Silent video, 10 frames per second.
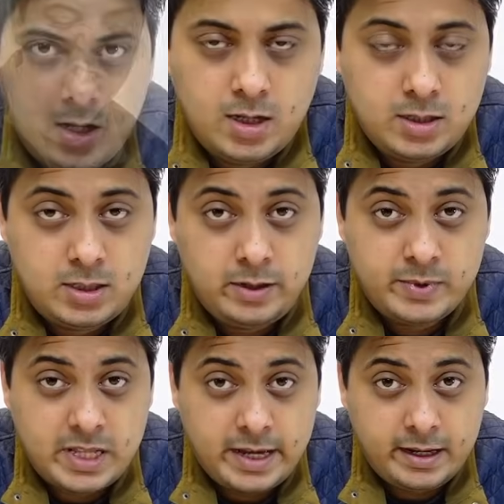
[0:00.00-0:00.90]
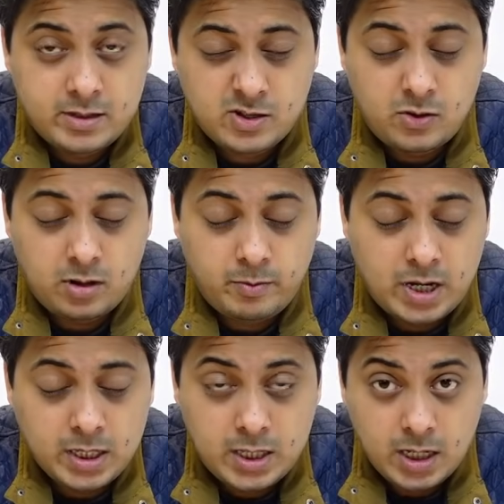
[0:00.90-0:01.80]
Seems like it's not
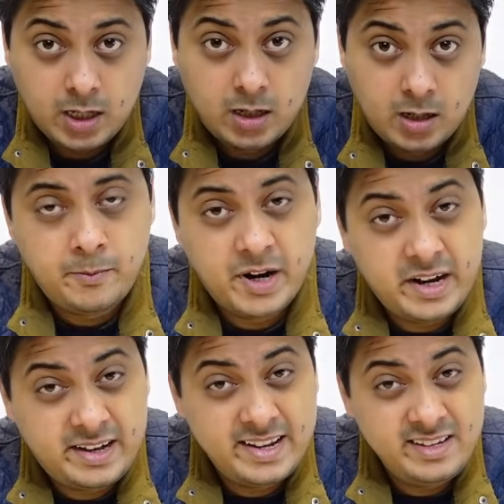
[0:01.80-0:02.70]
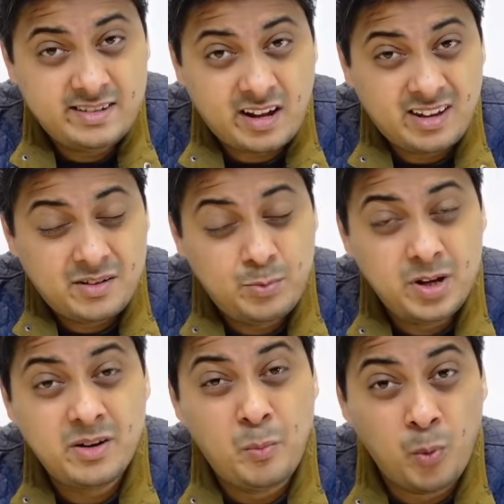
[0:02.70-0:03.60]
my thing, but at least I can
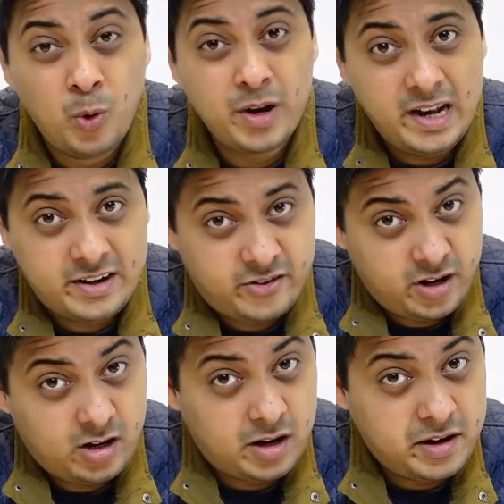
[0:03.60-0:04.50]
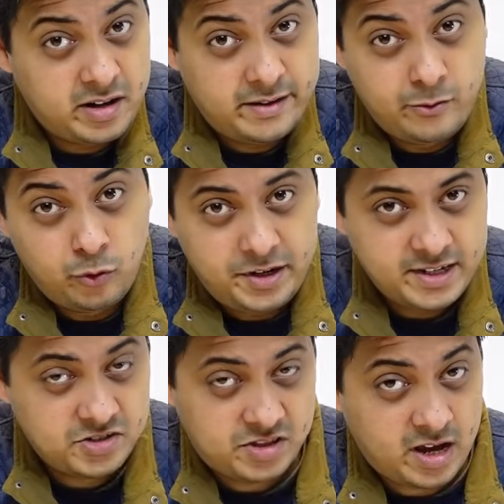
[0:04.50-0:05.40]
bear more electric current and
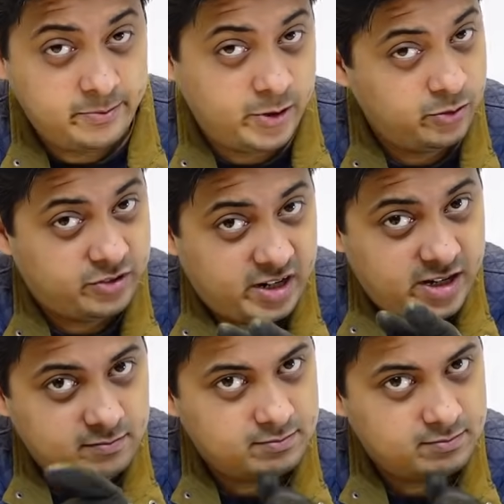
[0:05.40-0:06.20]
voltage than Bruce Lee.